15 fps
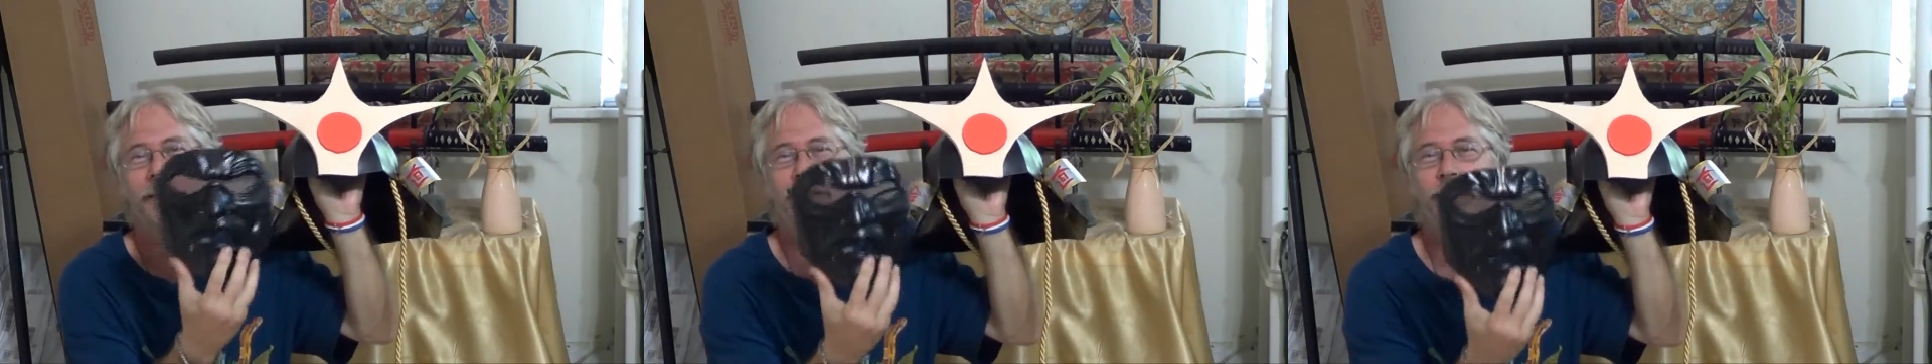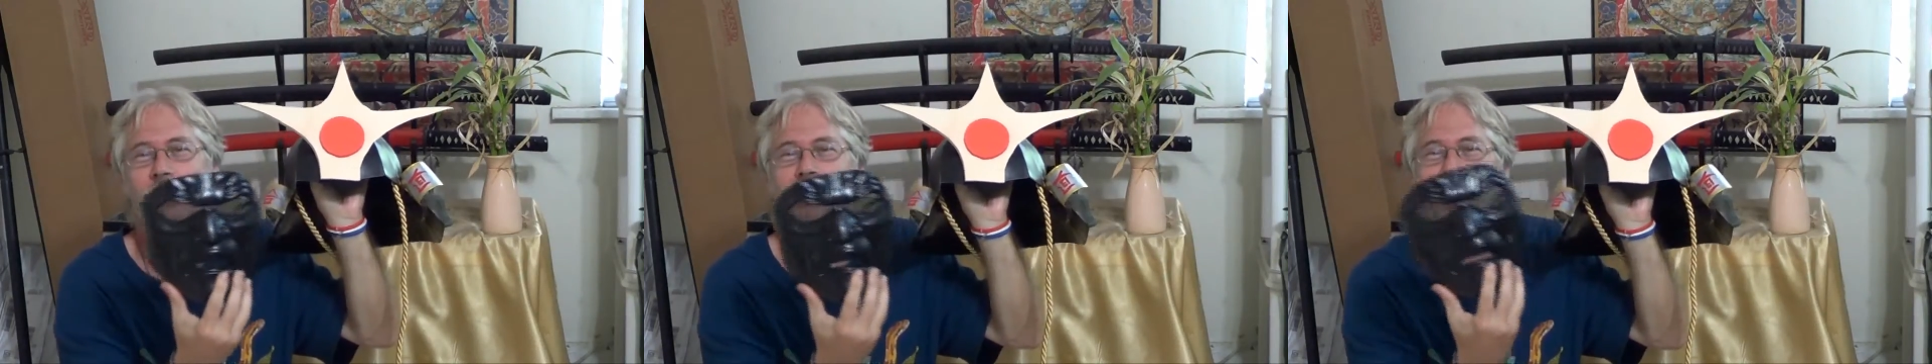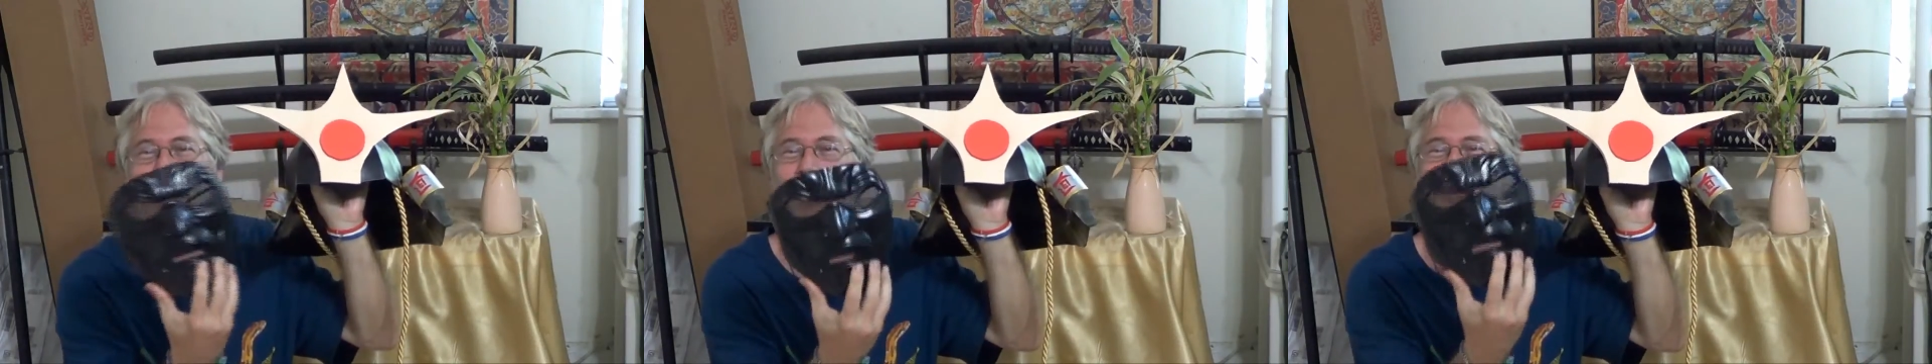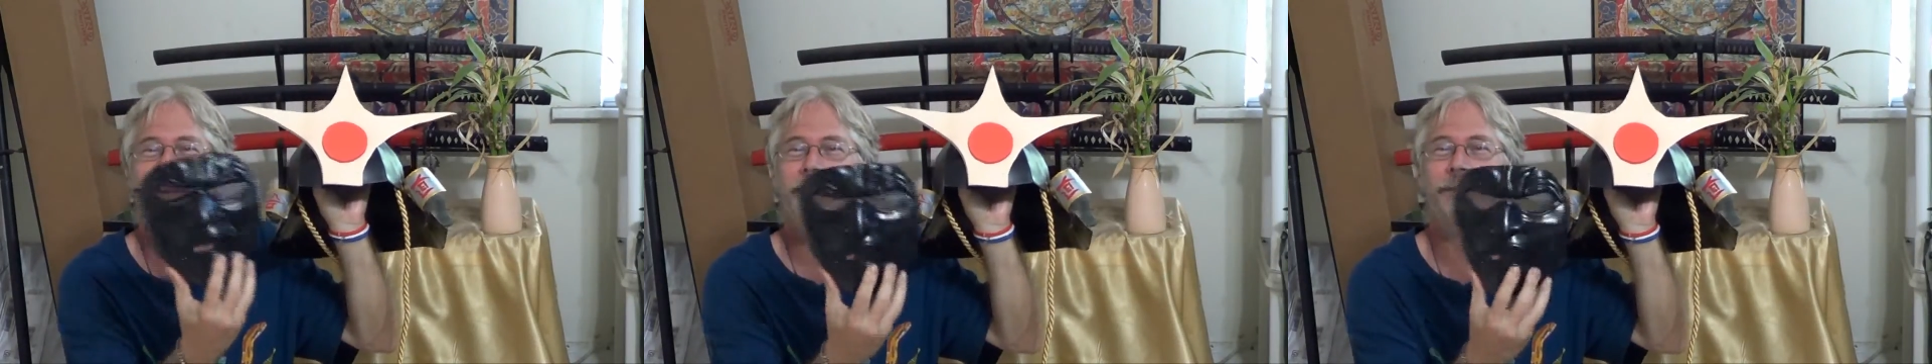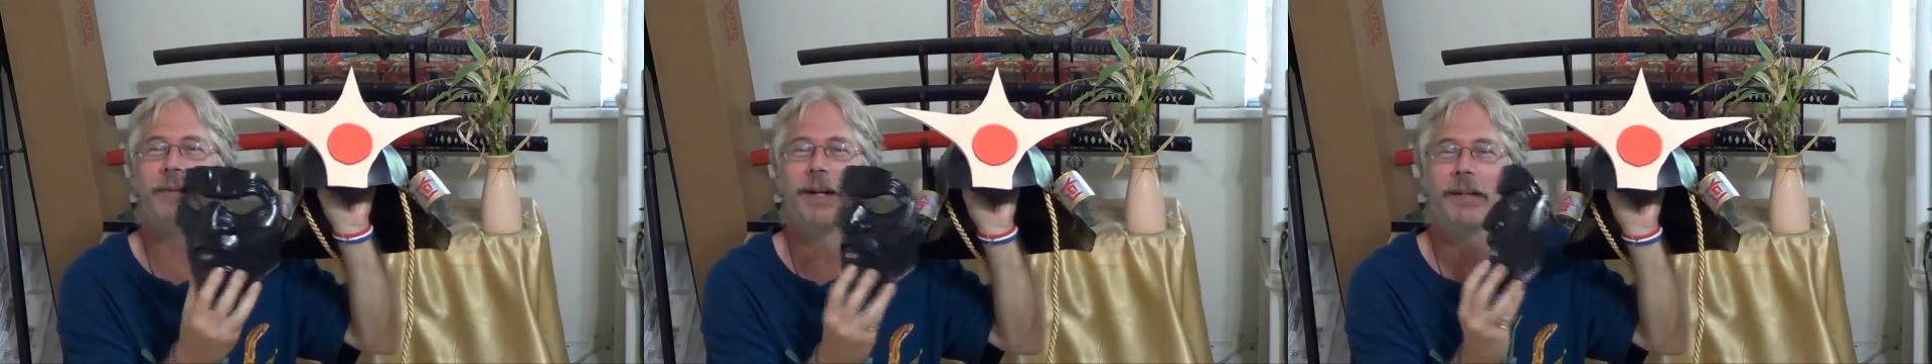old
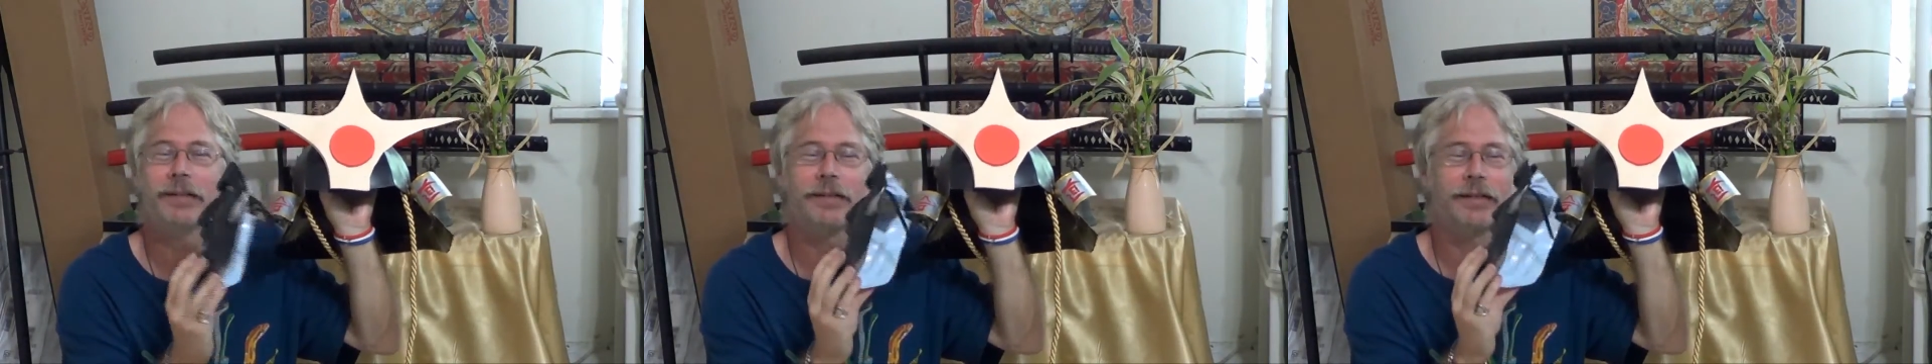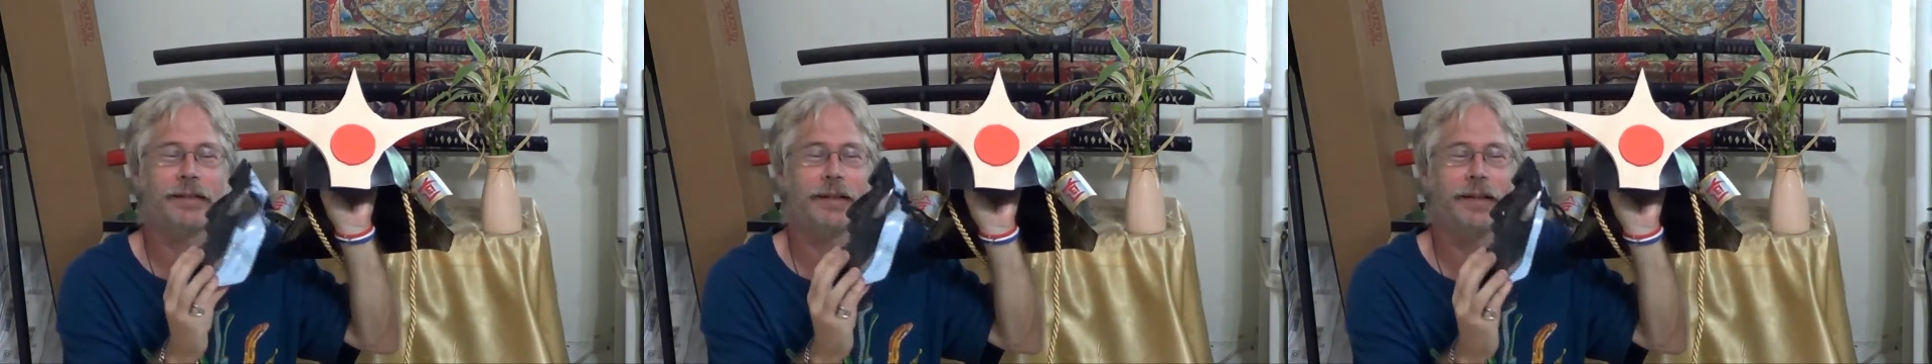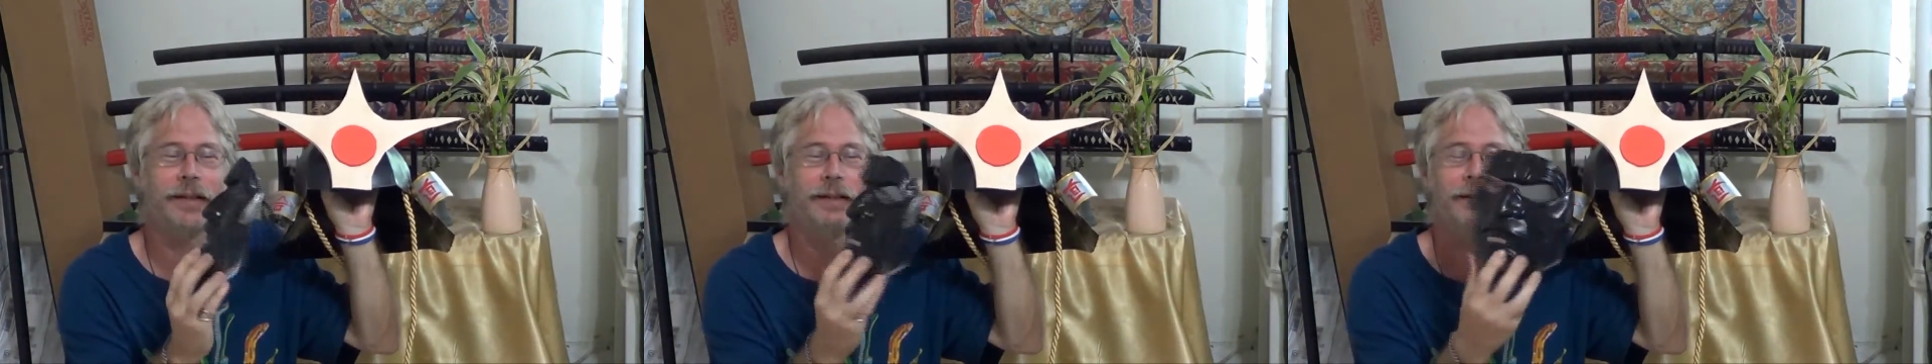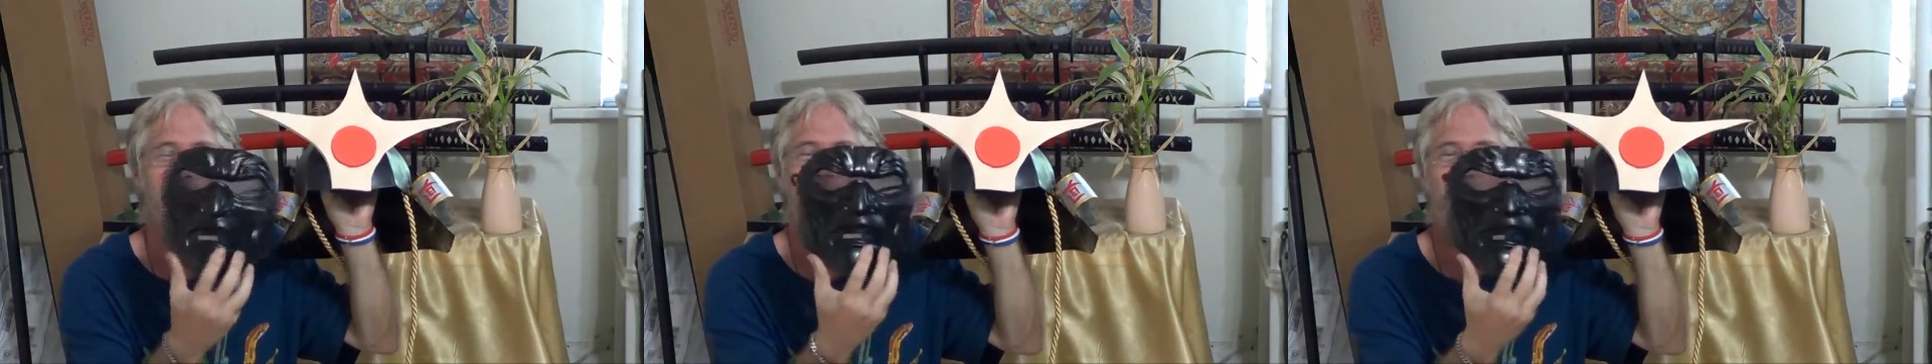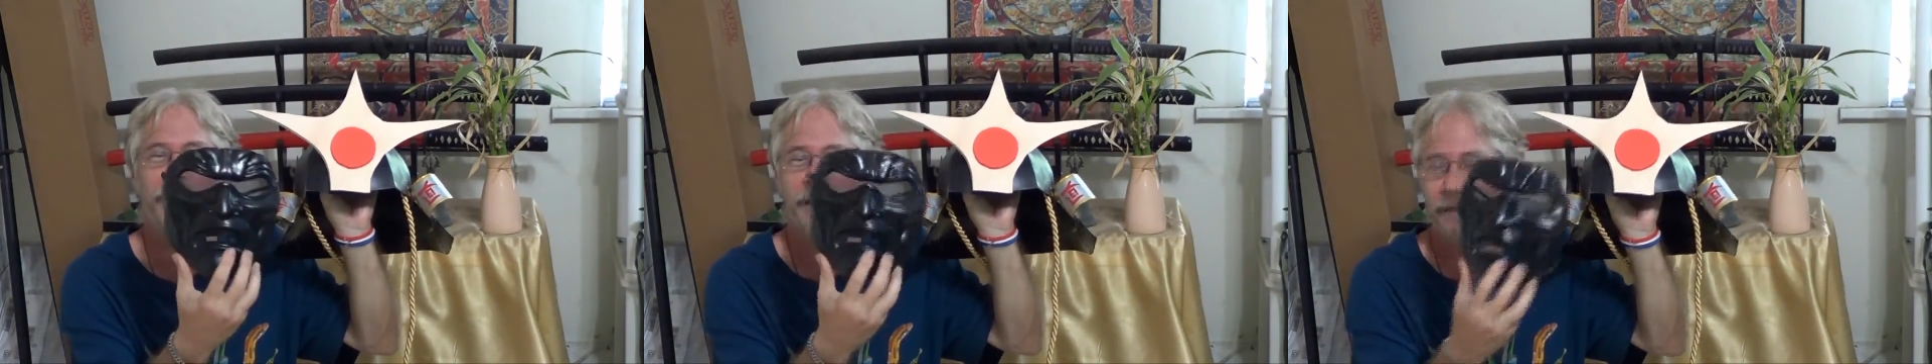Halloween mask that
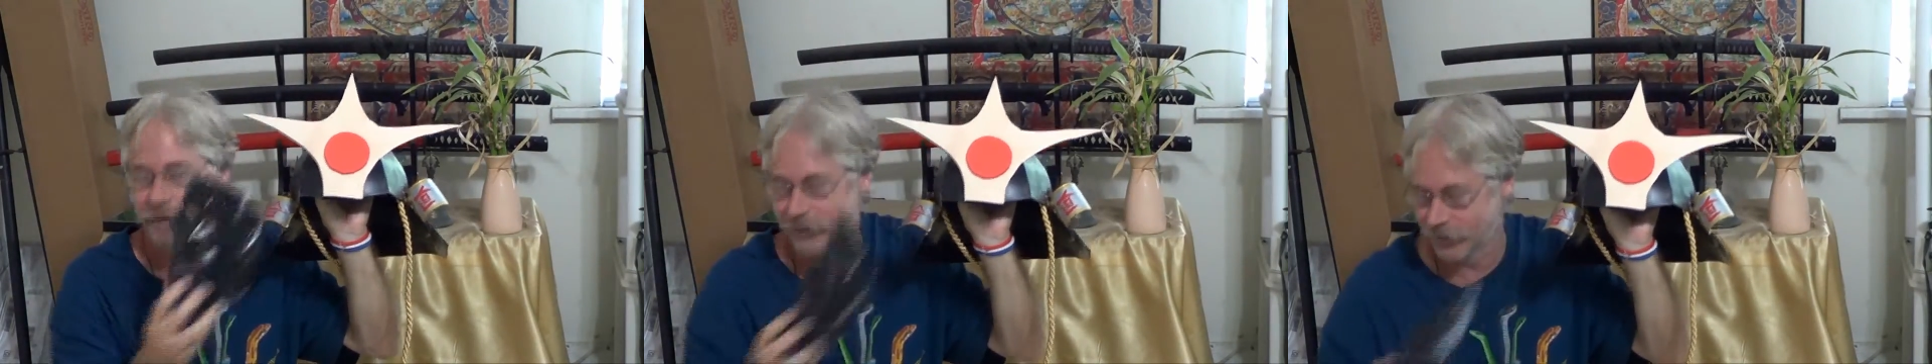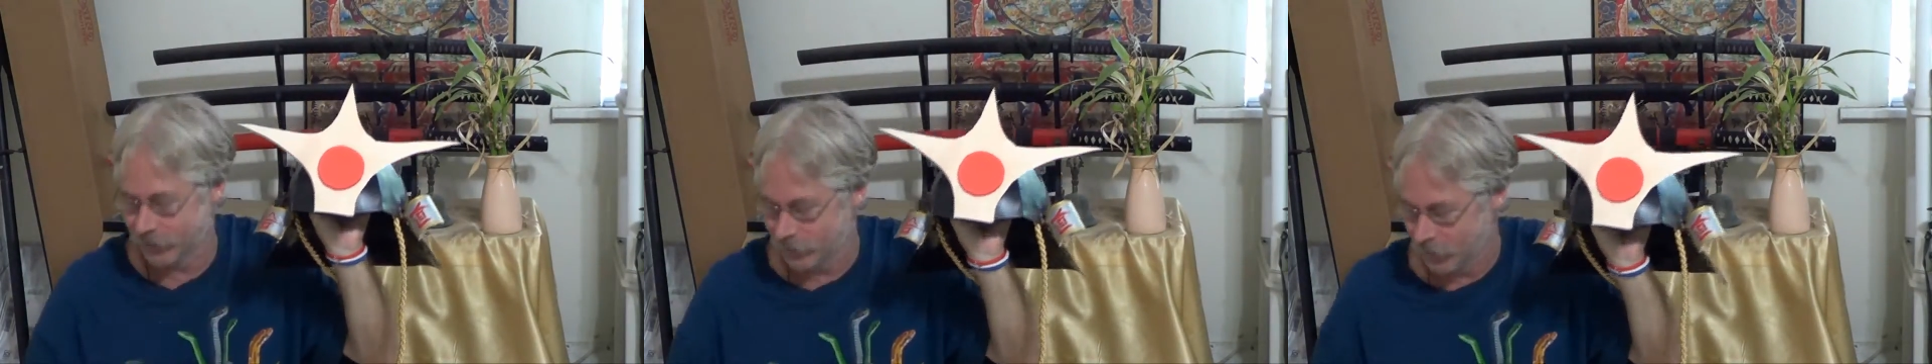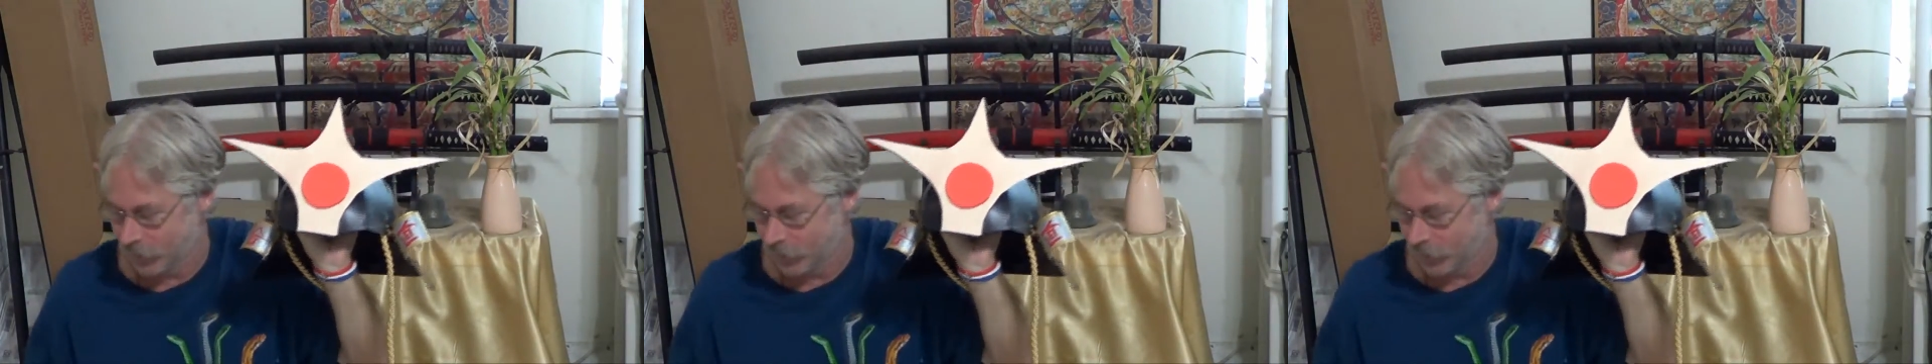I painted.